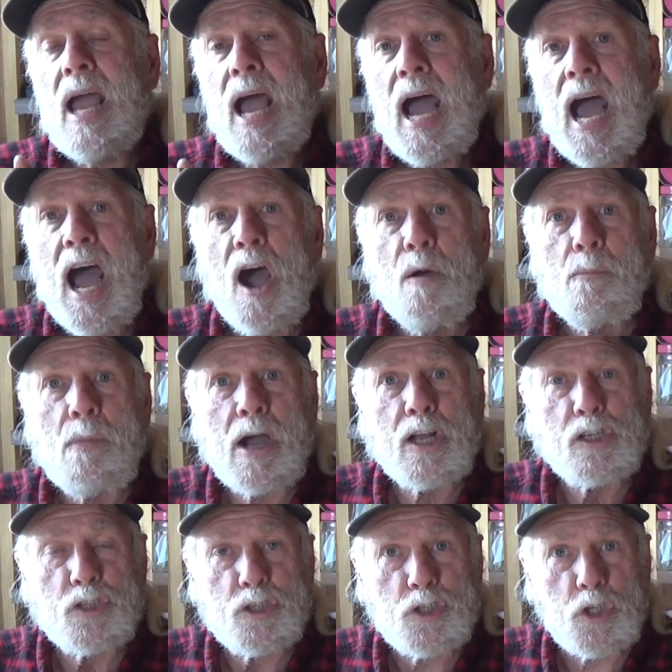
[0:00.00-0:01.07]
how
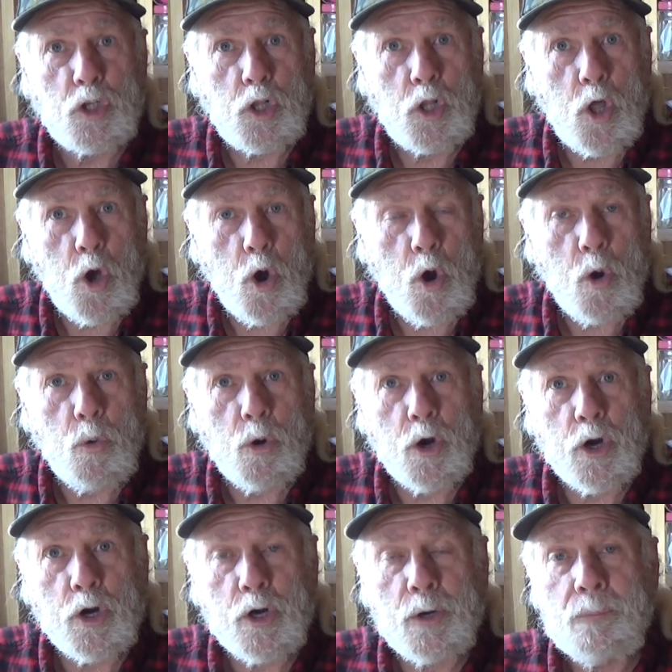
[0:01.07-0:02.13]
much
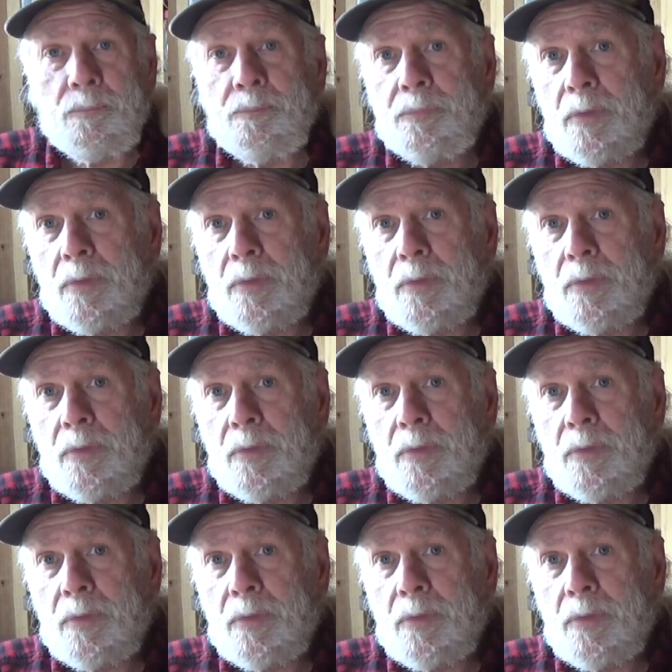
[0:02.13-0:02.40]
slower